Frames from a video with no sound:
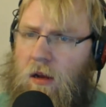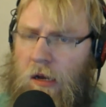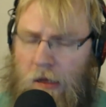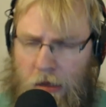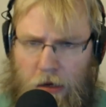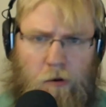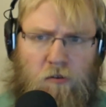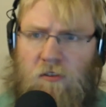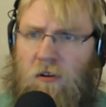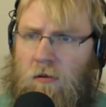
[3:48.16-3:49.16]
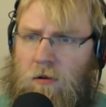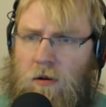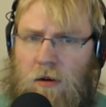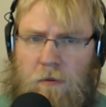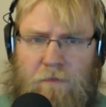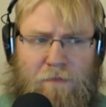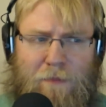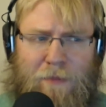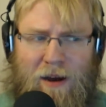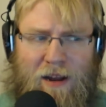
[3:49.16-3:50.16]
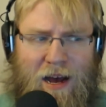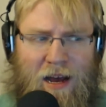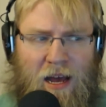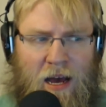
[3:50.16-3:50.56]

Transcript: in a year or so, but